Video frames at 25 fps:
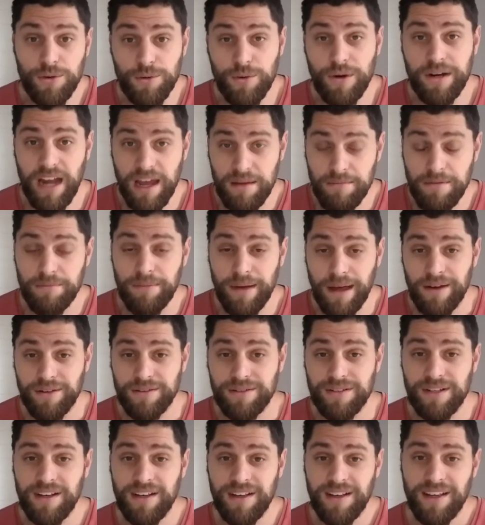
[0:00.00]
what I'm
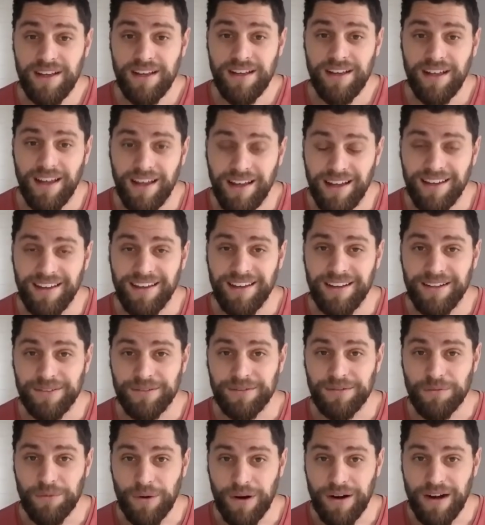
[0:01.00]
about
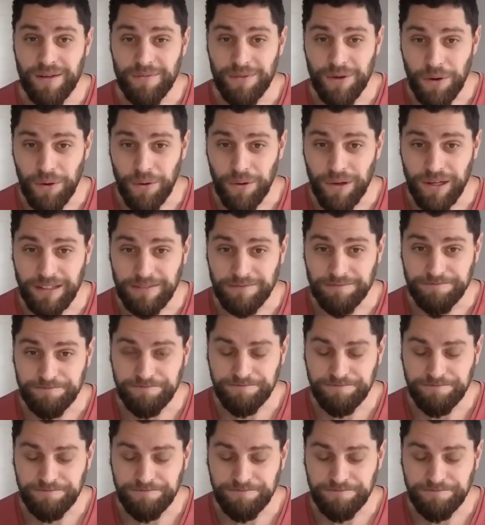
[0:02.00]
and where I'm going.